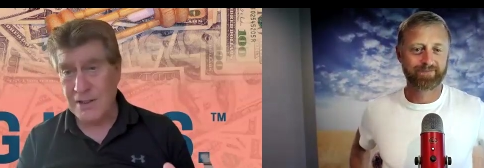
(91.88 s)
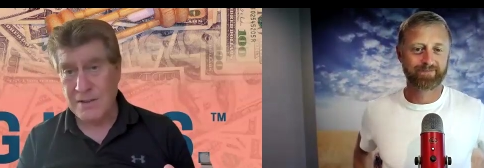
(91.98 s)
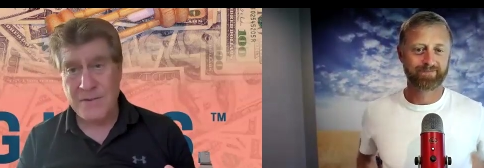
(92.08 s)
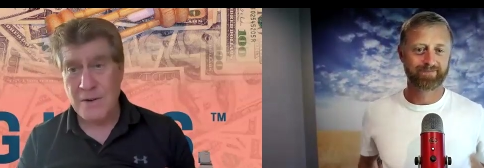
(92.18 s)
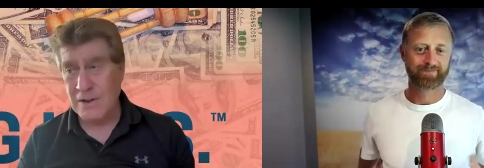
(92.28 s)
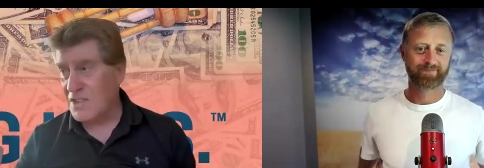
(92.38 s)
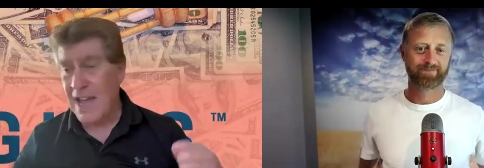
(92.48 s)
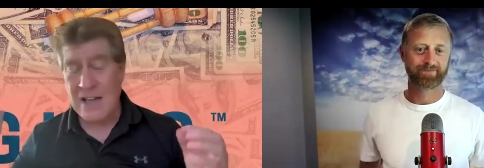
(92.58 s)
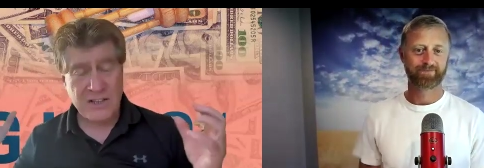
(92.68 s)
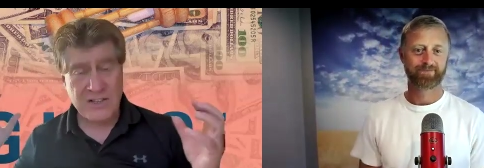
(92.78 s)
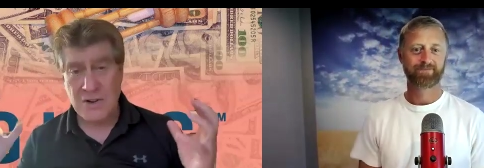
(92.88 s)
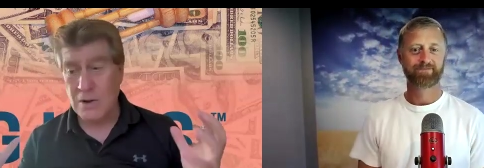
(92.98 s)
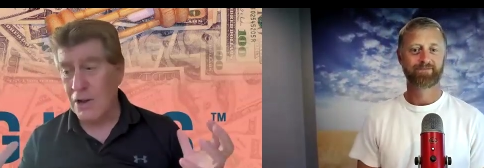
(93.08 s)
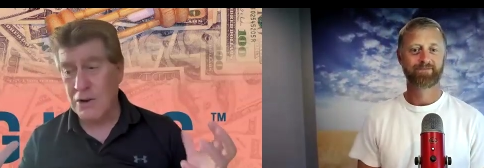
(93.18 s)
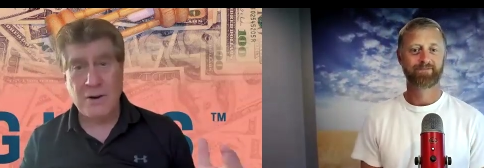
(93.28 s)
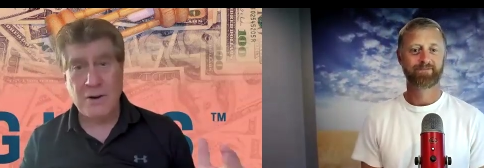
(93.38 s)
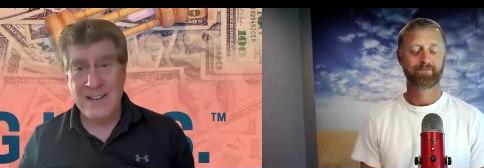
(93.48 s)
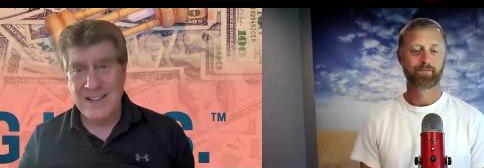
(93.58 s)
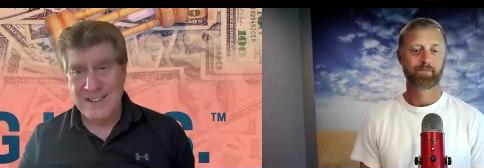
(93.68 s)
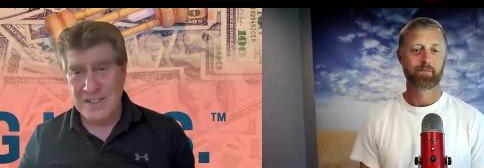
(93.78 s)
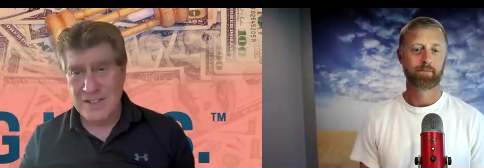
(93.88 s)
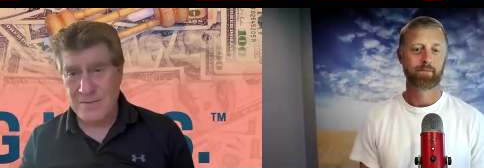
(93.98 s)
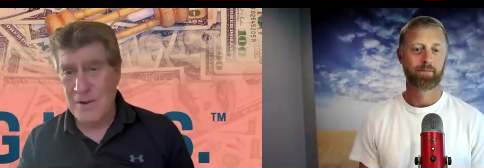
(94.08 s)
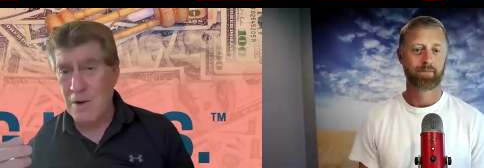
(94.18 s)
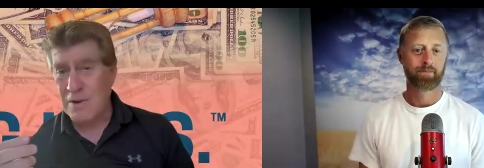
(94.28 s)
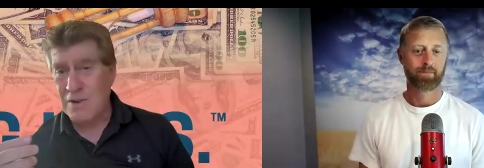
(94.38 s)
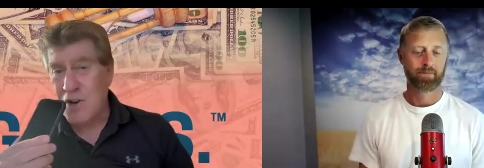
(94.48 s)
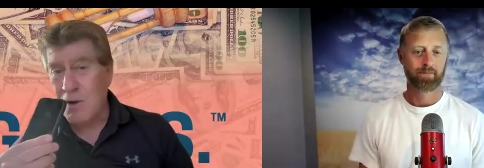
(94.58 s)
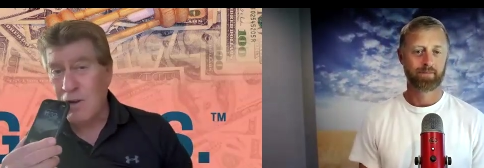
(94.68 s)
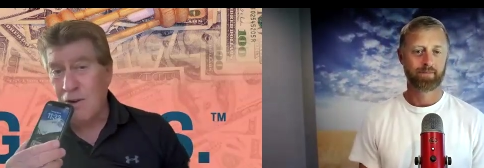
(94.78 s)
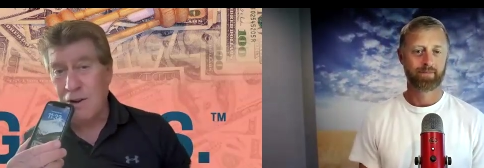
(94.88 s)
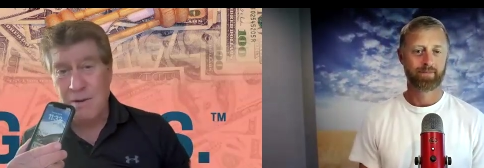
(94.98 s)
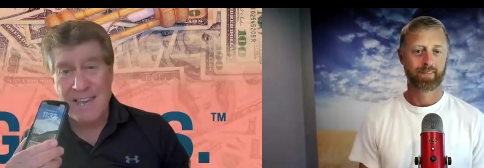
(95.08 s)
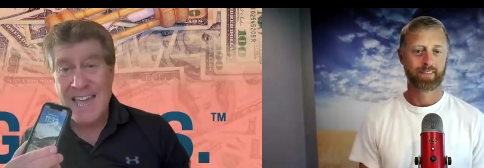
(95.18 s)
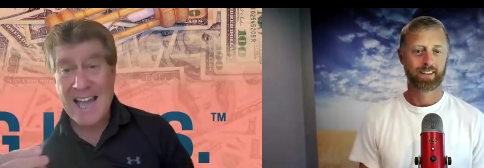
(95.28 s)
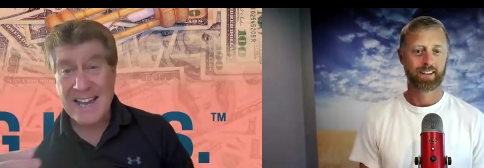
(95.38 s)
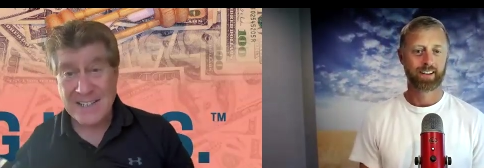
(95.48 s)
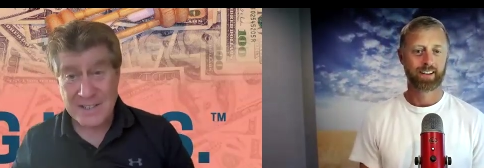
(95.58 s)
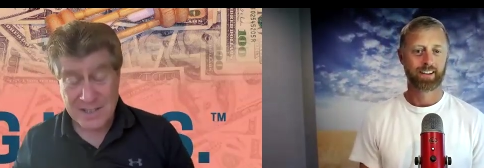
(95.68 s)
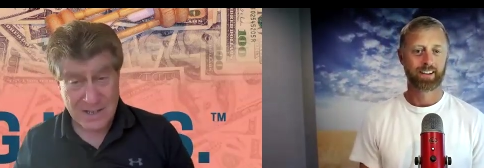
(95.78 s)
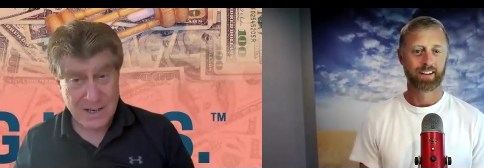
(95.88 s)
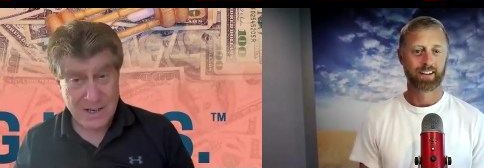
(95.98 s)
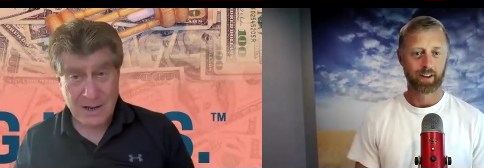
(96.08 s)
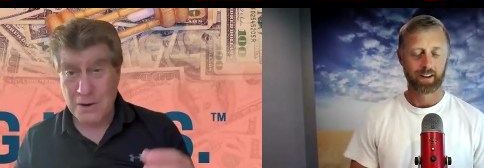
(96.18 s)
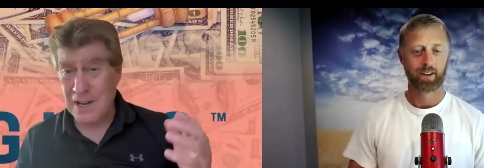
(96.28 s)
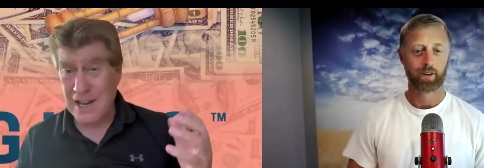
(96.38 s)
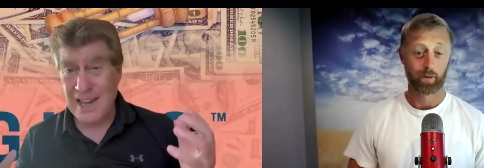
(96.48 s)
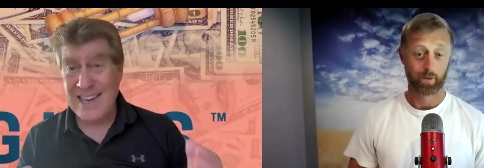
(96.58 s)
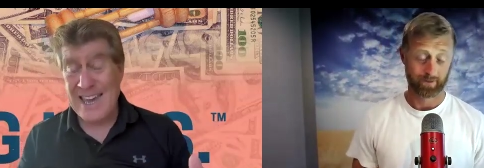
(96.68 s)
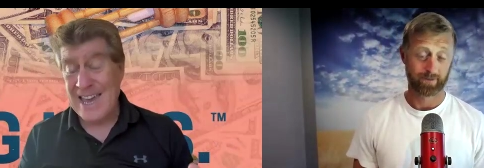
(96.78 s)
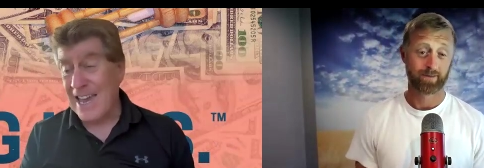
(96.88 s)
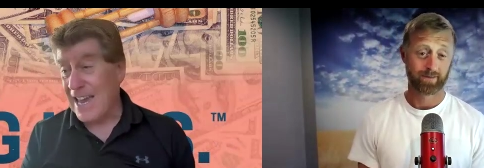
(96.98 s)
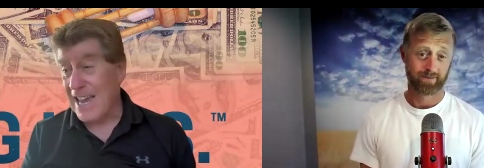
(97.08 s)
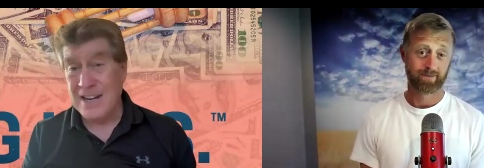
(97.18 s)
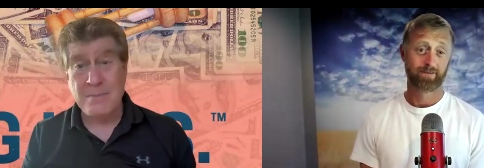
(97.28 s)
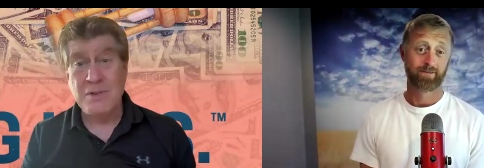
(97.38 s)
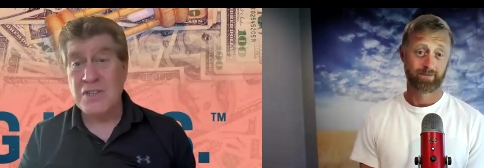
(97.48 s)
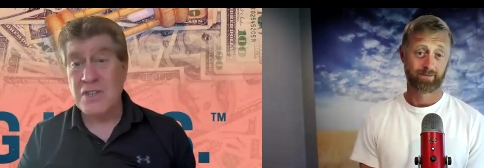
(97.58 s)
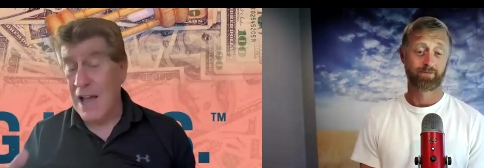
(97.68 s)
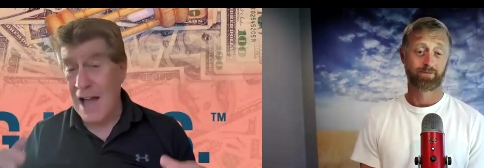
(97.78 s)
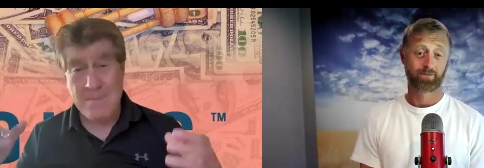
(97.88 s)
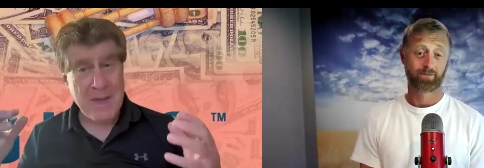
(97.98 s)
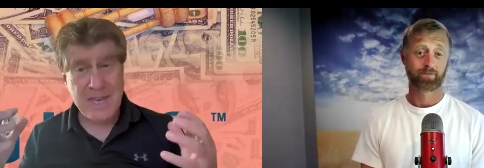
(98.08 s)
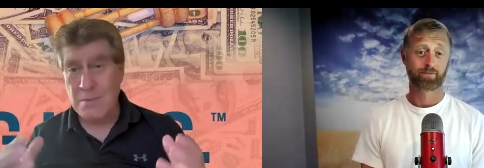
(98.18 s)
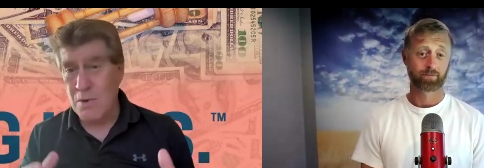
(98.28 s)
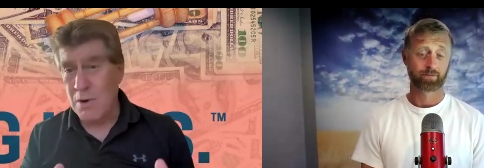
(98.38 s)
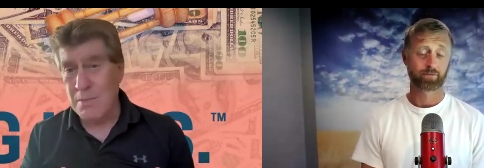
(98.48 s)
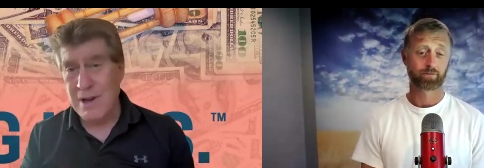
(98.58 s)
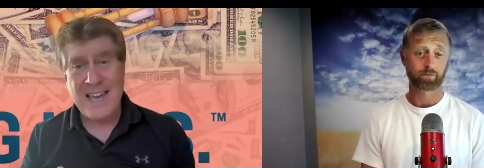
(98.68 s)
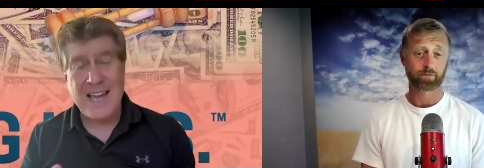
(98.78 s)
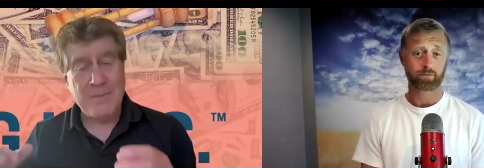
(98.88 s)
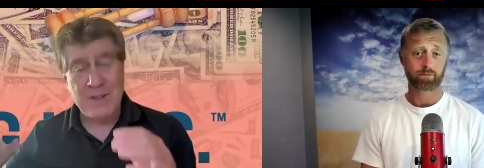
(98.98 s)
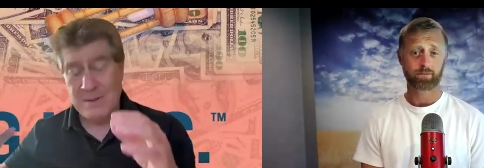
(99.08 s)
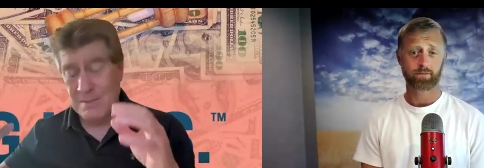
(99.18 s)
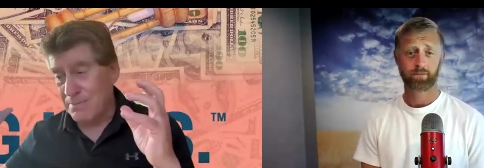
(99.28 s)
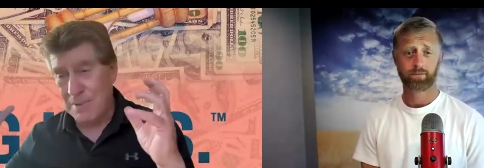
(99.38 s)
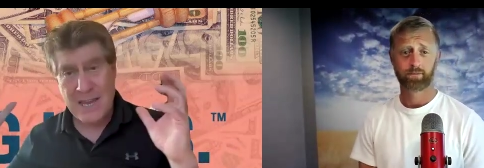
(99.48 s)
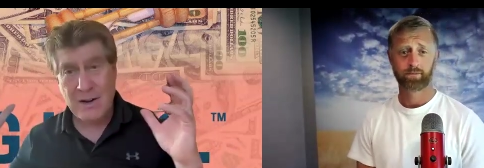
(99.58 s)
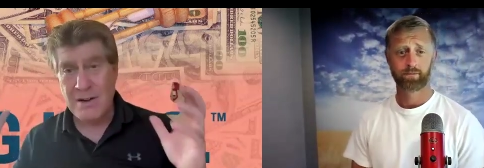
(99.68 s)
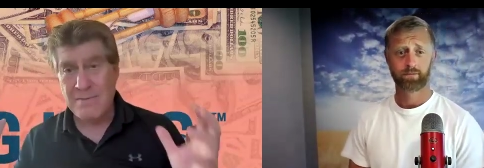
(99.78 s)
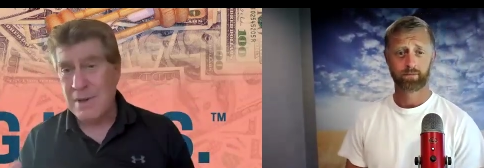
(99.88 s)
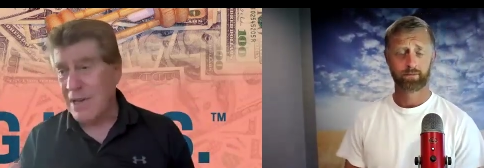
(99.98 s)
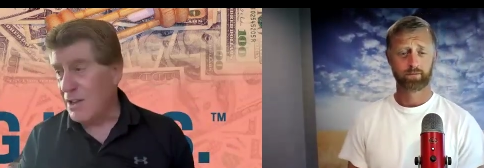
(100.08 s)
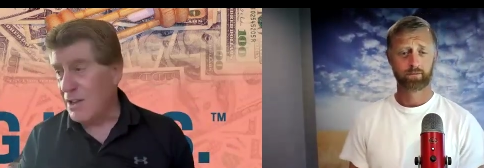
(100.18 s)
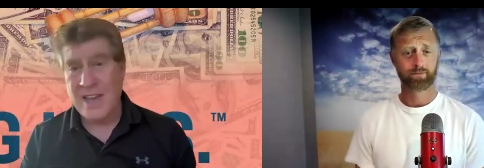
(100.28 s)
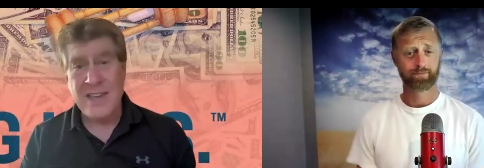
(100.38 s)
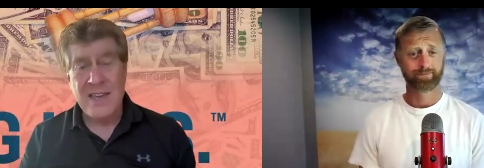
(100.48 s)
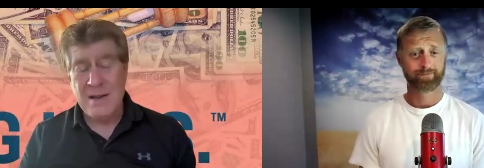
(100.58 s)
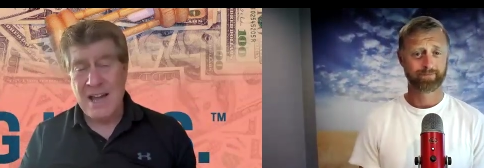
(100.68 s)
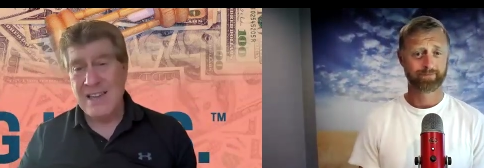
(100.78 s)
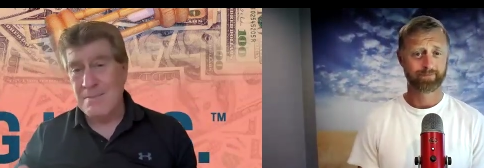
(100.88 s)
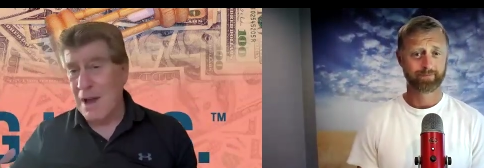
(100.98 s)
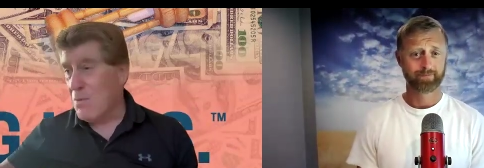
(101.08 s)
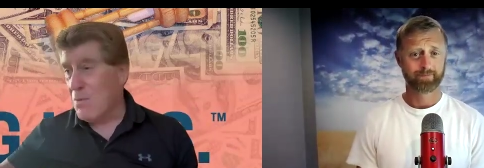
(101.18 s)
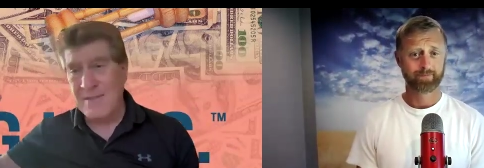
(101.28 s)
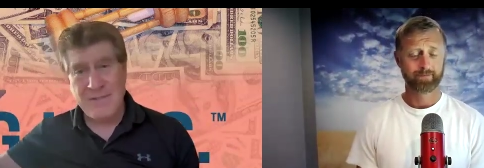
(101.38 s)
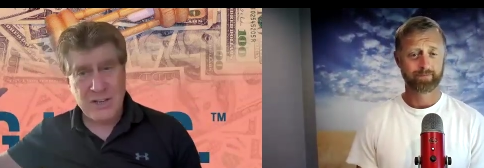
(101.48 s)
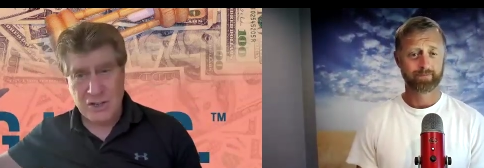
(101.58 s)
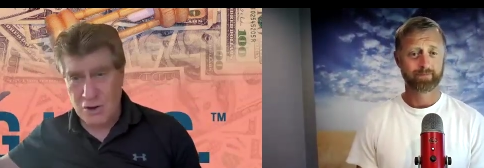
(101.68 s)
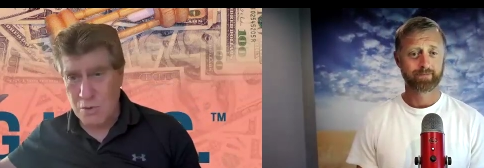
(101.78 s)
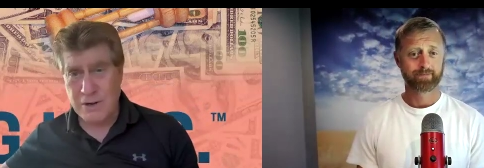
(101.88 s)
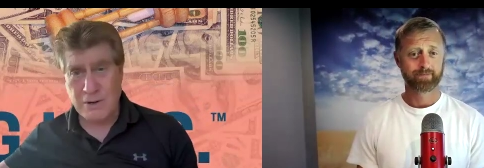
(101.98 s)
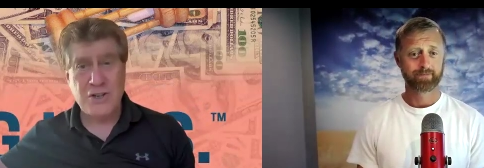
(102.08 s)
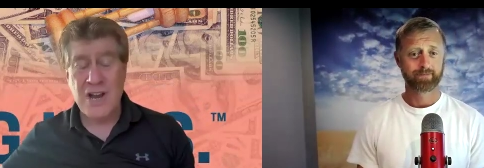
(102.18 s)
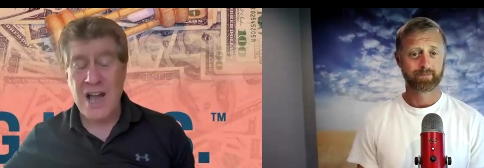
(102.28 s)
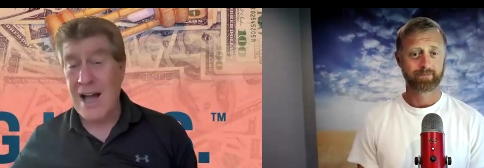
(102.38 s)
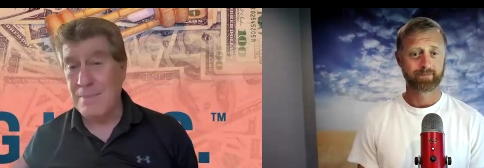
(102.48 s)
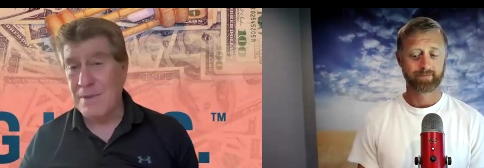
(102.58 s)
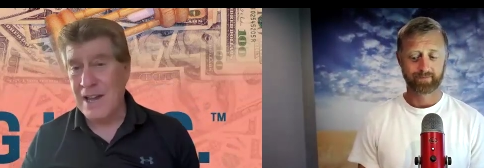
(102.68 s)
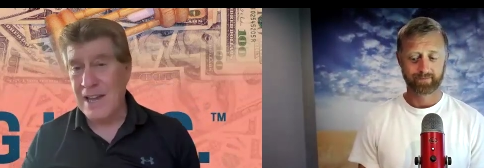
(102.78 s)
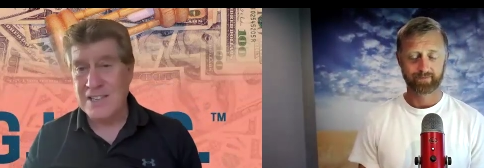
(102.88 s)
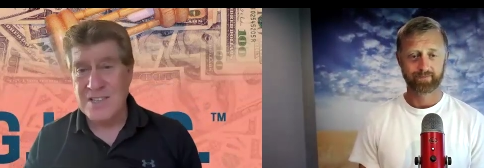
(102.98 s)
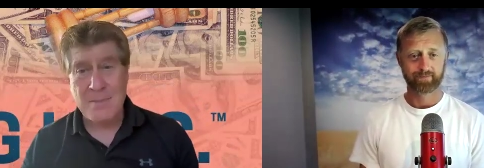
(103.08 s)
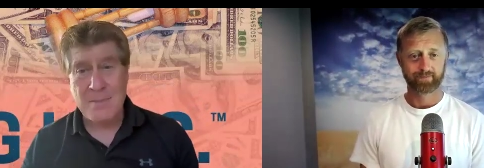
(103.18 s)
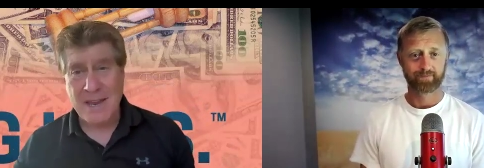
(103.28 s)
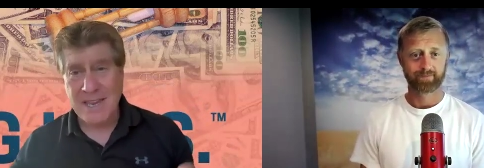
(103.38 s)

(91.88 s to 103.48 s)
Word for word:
Speaker 1: on the phone. This phone is no longer a cactus. Okay. And I'm making more money. I'm paying off bills. My wife could quit her job. I can send my